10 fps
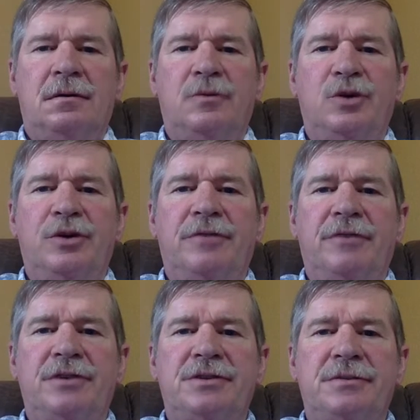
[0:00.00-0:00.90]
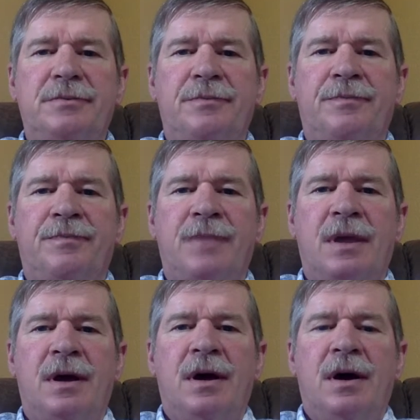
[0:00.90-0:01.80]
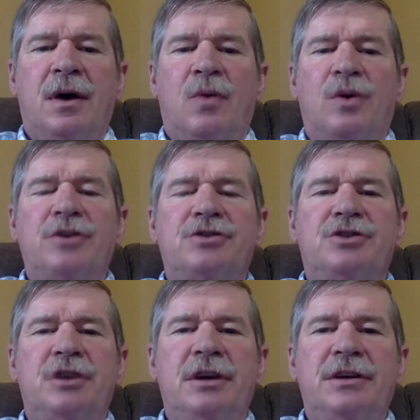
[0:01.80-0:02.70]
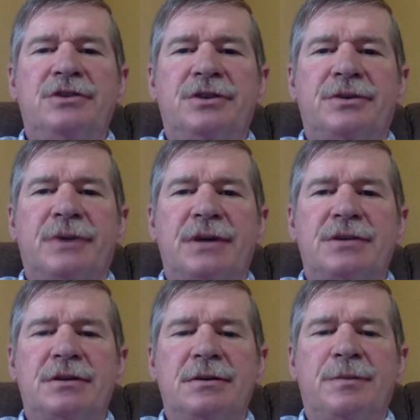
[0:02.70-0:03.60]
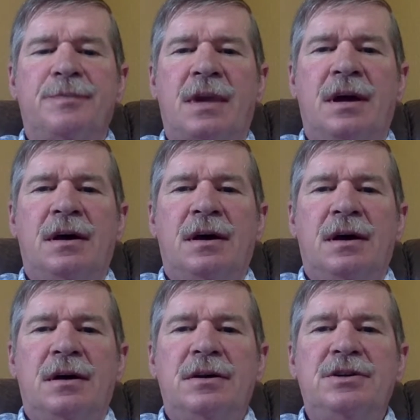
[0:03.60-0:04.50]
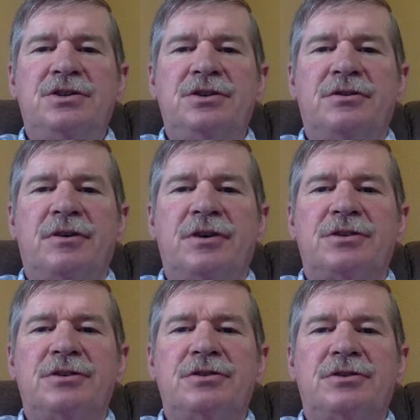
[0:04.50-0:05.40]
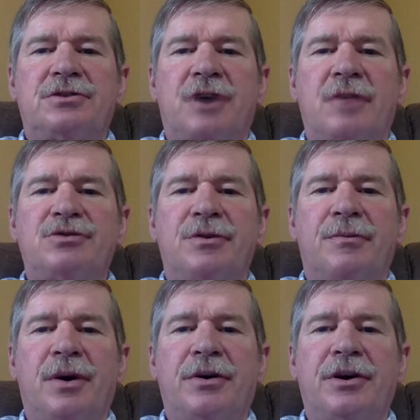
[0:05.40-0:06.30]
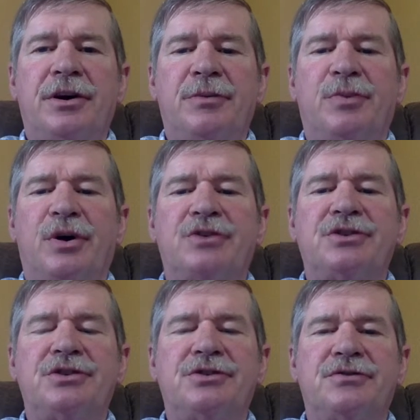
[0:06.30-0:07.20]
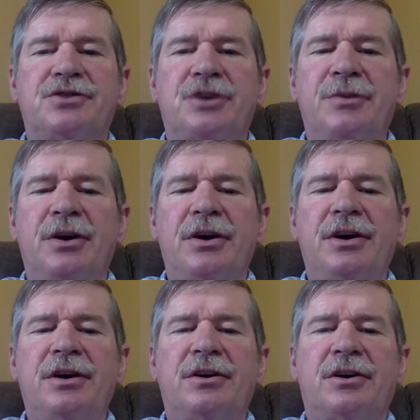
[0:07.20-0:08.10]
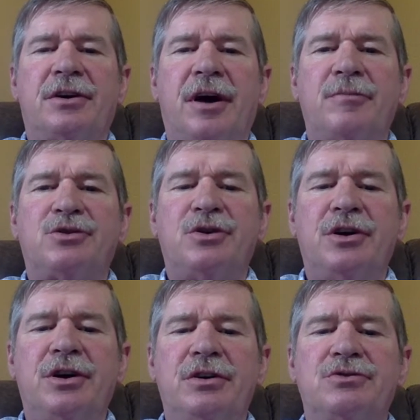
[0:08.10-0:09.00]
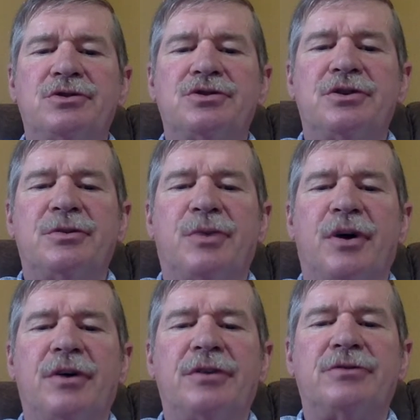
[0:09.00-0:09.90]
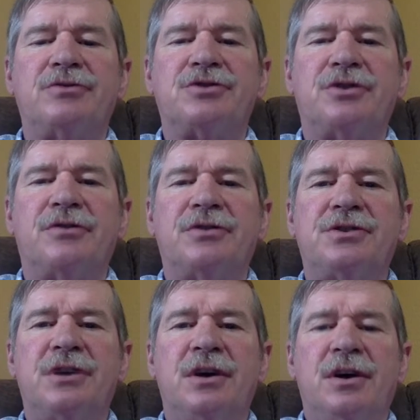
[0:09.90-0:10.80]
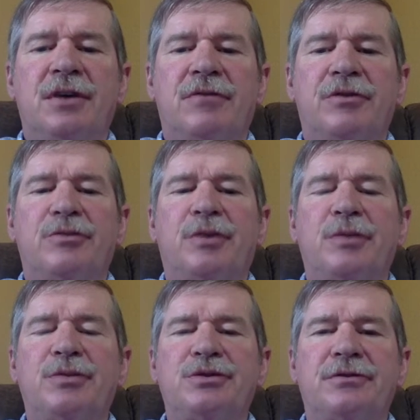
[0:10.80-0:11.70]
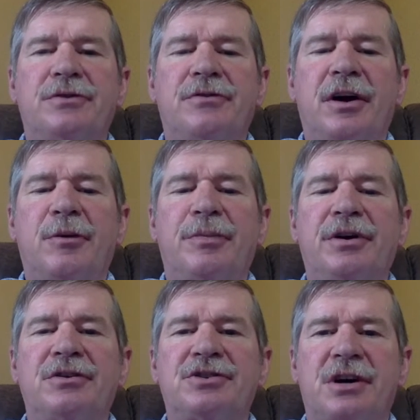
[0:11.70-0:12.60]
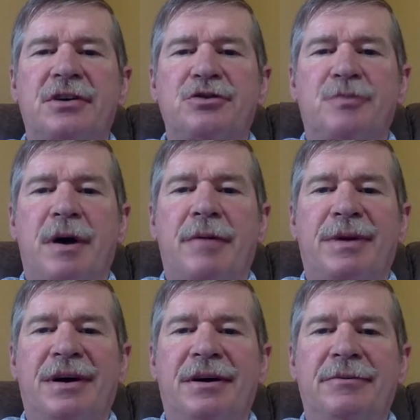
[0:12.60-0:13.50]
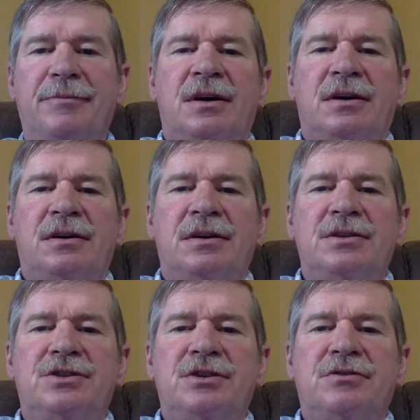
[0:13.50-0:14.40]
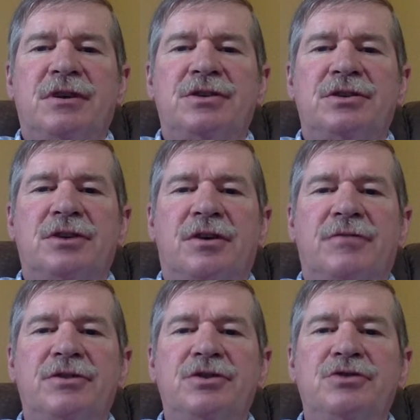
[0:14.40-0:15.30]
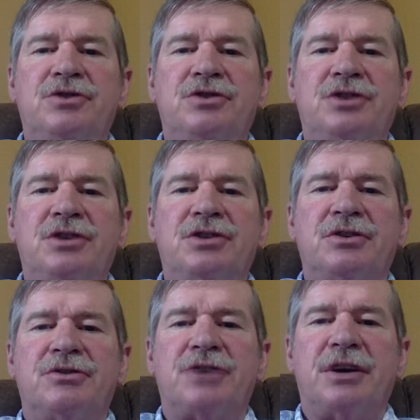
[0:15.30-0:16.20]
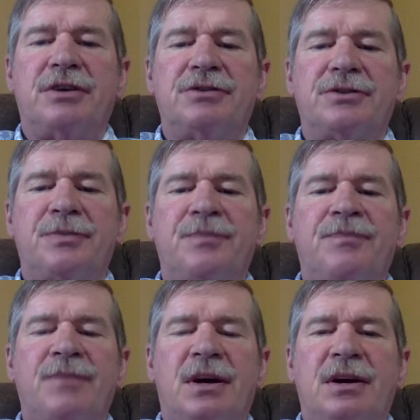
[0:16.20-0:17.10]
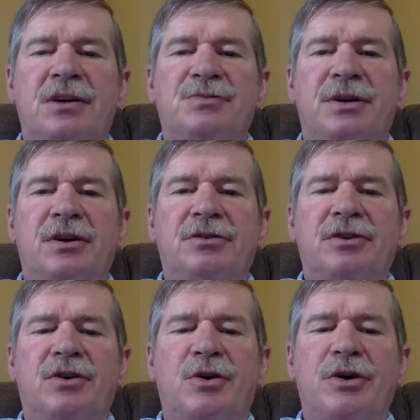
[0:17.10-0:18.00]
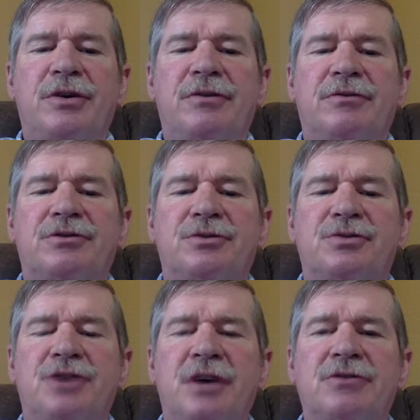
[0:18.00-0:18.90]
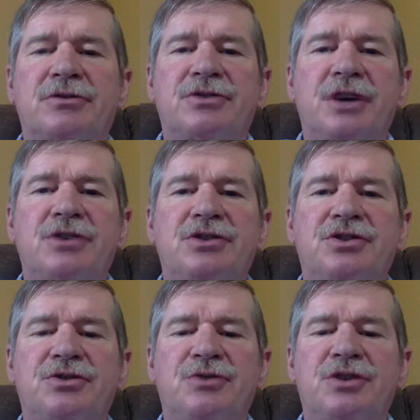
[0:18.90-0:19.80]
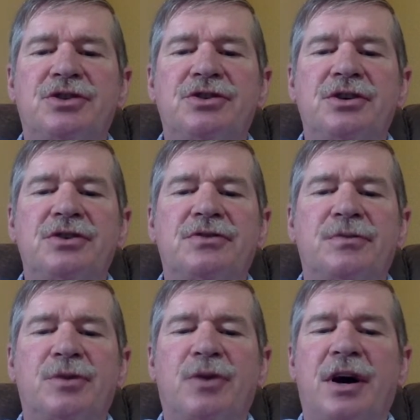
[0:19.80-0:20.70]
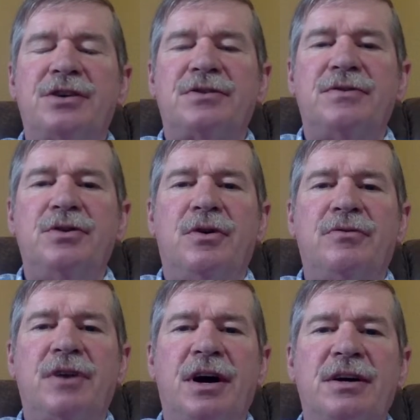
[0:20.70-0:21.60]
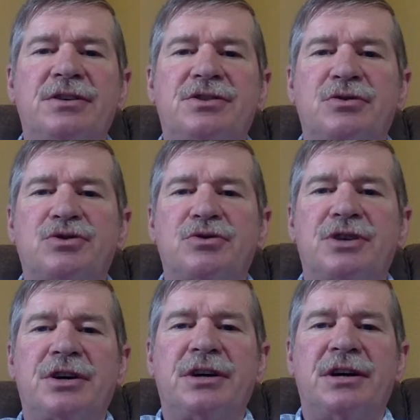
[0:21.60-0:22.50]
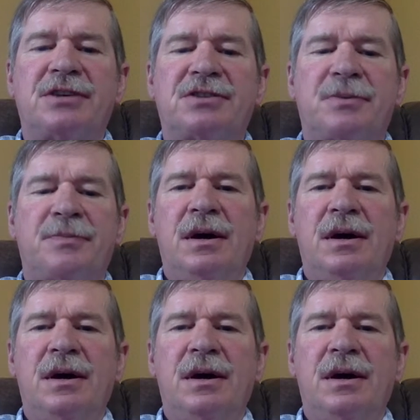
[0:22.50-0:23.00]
I'm William Vinson. What is lead generation? Lead generation describes the marketing process of stimulating and capturing interest in a product or service for the purpose of developing a sales pipeline. Lead generation often uses digital channels and has been undergoing substantial changes in recent years from the rise of new online and social techniques.